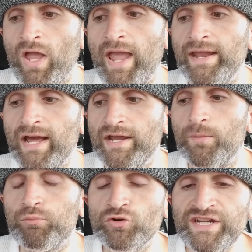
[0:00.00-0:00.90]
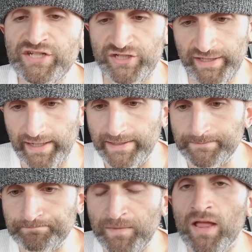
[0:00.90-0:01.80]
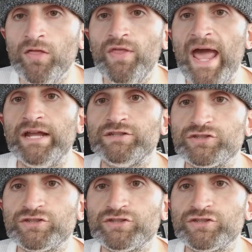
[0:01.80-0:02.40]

and I appreciate that